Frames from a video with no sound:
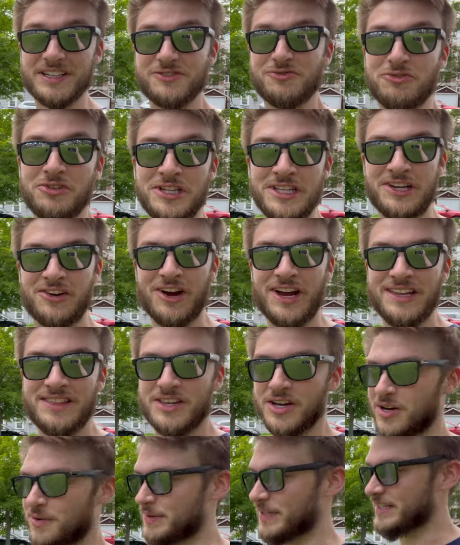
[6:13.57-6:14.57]
is really great
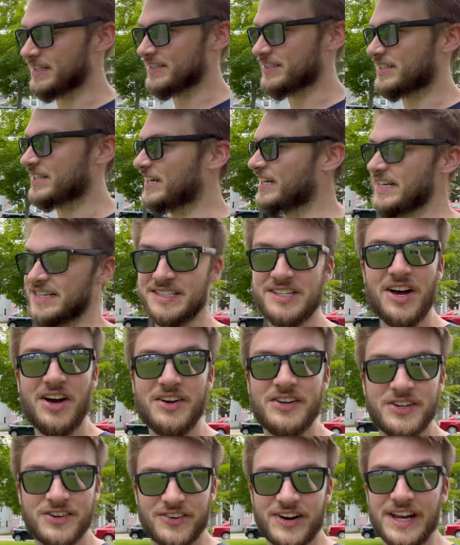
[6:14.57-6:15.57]
though, because it's
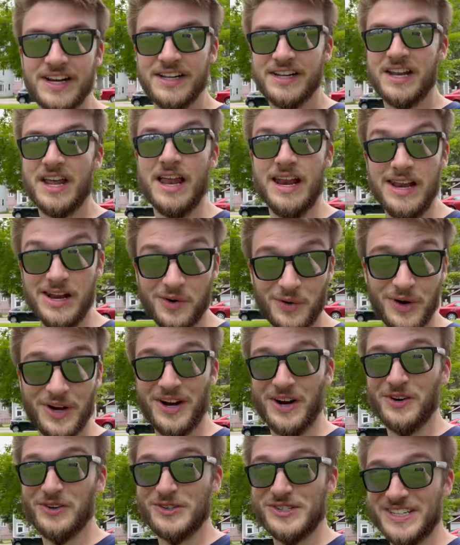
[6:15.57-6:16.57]
underrated. No one
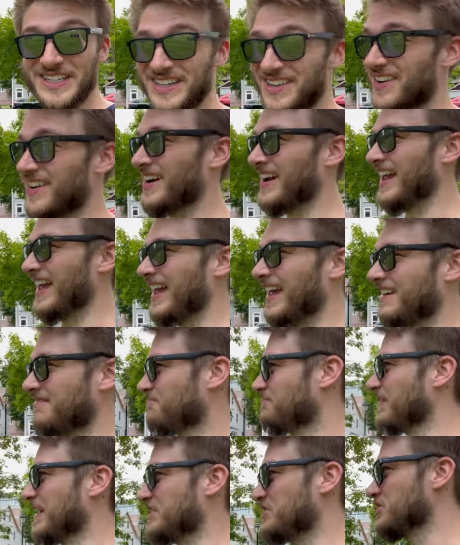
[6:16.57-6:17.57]
goes here and
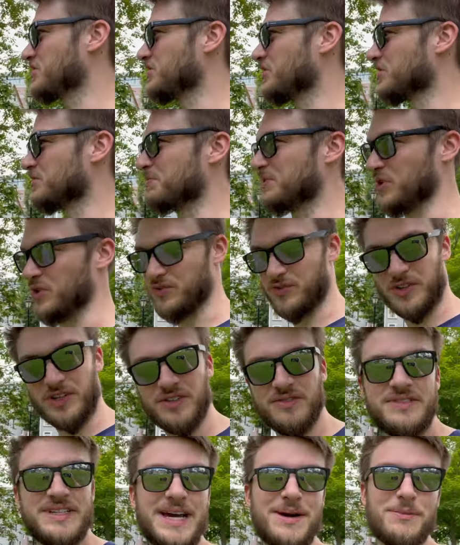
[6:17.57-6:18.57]
it just looks beautiful
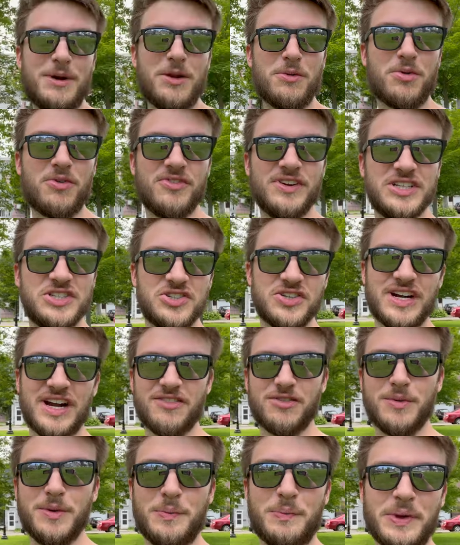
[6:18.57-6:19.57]
down by the provincial
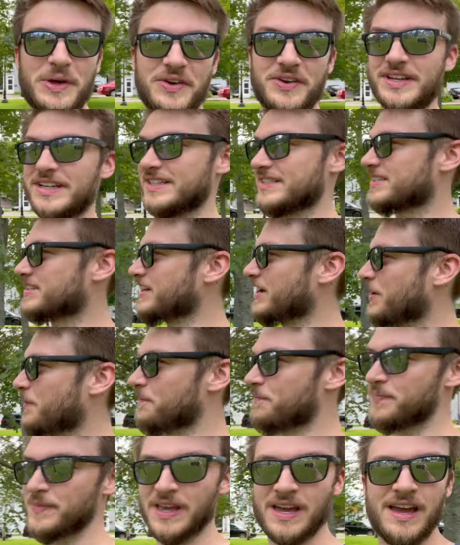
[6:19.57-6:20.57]
government buildings. So
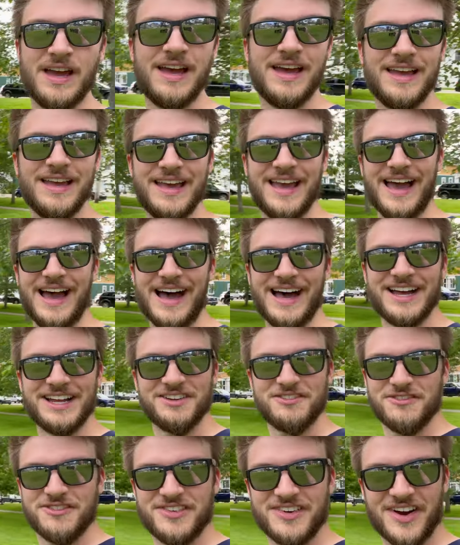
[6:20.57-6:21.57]
yeah,
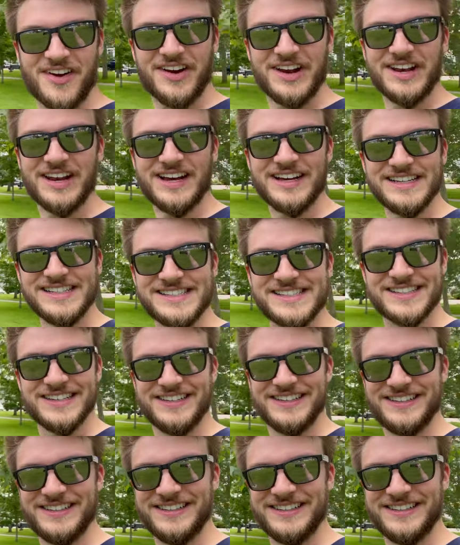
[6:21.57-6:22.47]
very nice.